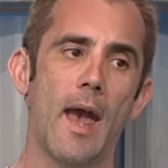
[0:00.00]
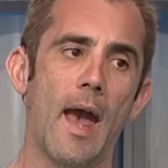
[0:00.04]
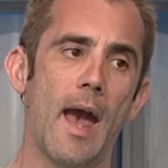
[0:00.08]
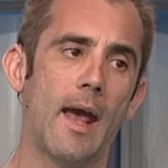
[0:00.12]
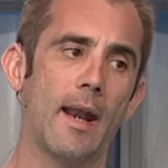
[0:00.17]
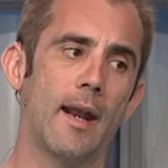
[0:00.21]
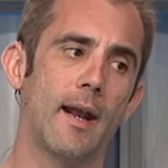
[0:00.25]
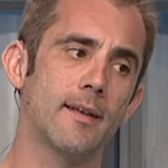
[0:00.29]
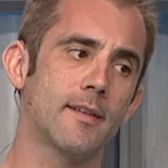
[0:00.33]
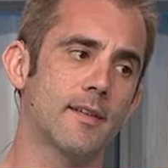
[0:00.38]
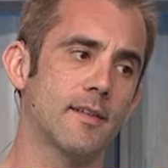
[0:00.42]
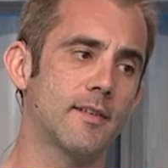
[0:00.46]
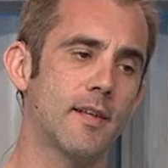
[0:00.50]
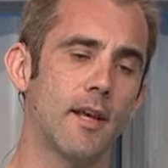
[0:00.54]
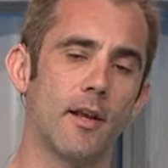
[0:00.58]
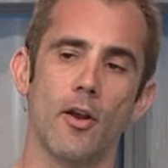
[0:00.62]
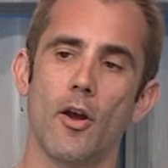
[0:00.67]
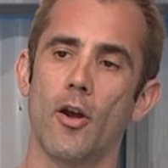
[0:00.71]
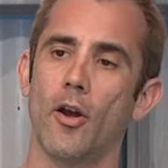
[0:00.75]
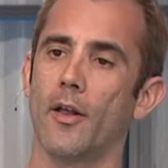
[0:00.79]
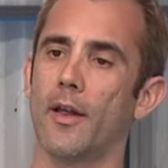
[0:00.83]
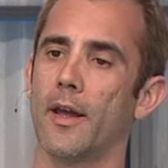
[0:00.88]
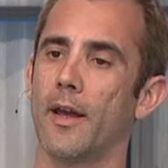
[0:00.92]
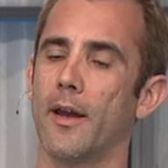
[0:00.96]
And as I
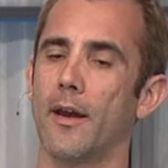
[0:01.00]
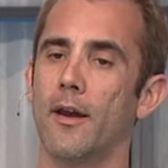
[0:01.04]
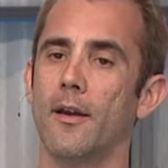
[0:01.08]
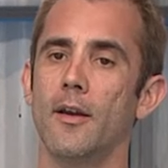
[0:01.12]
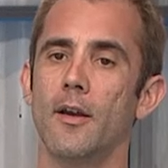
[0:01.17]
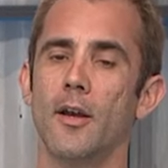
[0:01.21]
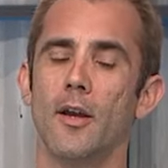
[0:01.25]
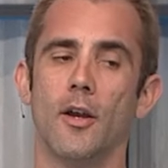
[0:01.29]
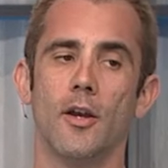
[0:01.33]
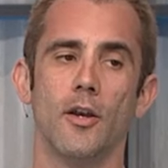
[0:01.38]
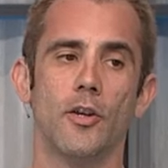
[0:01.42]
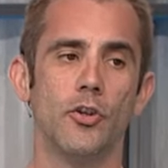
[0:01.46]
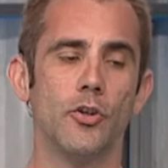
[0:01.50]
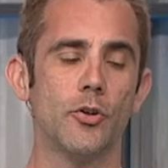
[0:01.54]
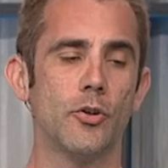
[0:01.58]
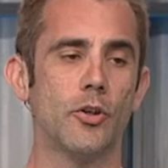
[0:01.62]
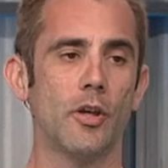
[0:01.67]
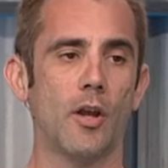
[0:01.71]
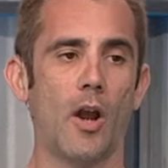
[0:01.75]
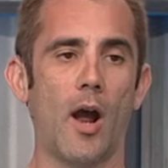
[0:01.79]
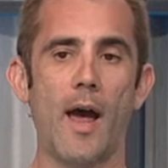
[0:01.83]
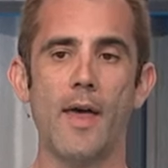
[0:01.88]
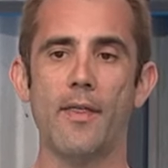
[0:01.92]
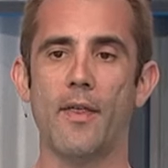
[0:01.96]
said earlier, you
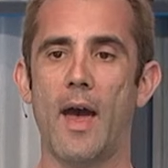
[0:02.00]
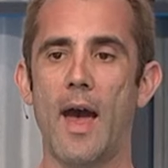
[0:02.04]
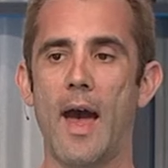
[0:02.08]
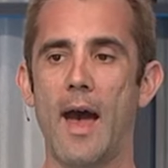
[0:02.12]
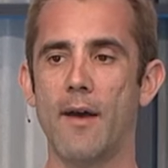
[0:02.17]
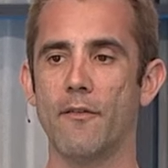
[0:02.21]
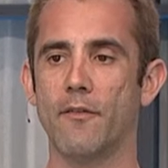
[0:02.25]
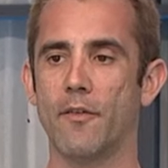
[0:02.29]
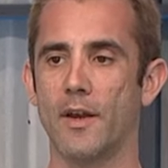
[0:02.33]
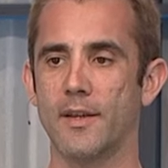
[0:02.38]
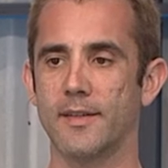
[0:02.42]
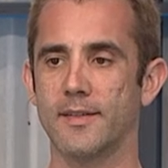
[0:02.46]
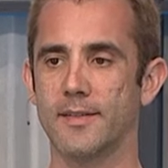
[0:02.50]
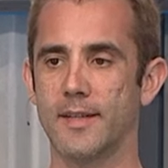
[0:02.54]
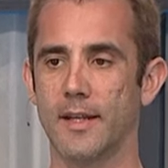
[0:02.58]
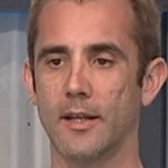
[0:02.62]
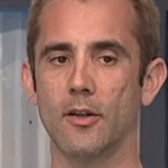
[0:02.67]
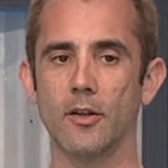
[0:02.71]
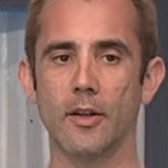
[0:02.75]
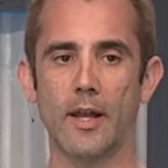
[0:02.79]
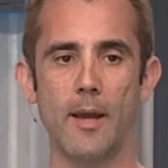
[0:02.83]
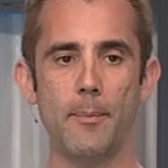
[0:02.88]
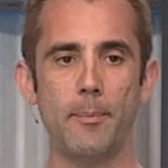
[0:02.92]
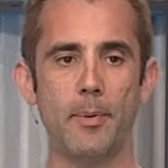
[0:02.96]
can either have a
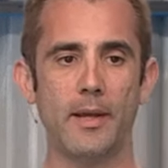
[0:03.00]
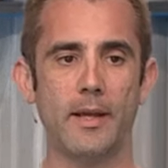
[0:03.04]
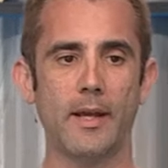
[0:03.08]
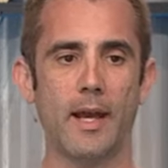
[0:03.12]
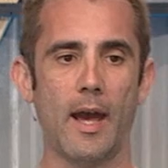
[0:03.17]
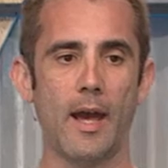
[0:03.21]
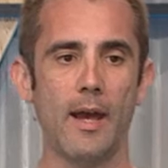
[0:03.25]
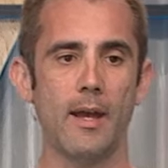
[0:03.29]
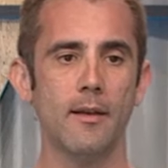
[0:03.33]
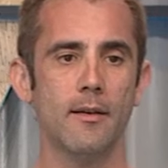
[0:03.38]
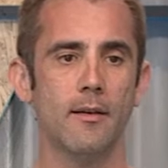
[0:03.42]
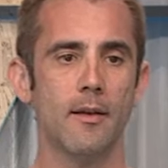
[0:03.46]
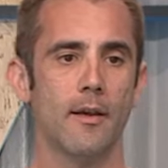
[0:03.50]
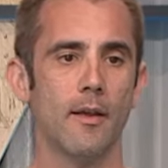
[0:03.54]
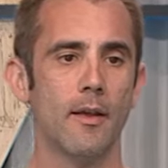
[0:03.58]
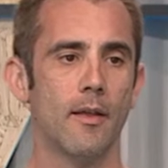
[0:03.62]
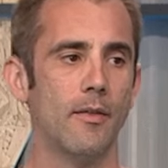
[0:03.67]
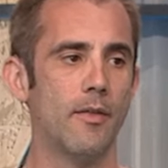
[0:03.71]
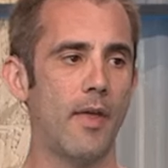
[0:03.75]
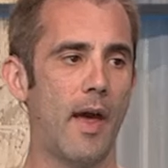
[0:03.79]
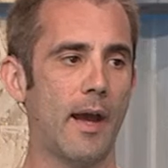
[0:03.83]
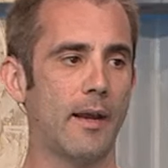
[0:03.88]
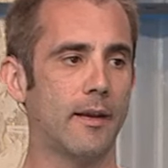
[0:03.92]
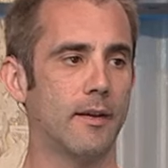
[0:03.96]
single
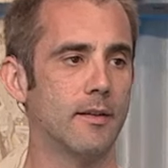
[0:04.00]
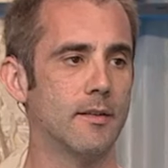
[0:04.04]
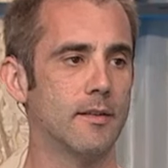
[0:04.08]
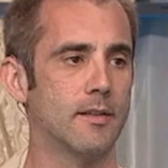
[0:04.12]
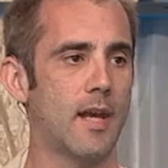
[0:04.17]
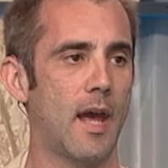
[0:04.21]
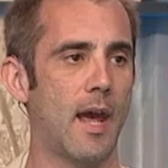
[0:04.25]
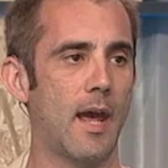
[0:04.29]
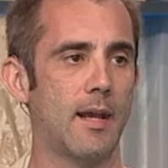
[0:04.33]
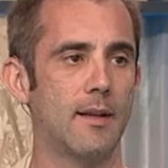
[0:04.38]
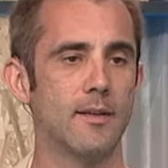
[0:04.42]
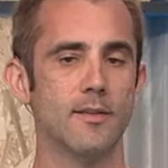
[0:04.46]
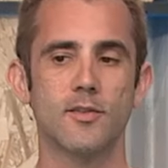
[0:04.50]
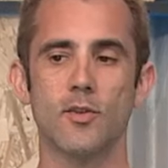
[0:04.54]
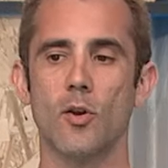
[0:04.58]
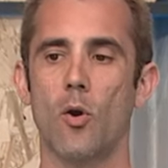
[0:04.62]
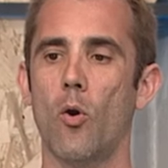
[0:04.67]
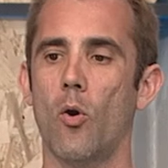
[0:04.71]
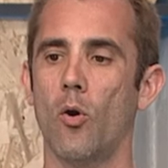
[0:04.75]
APK that contains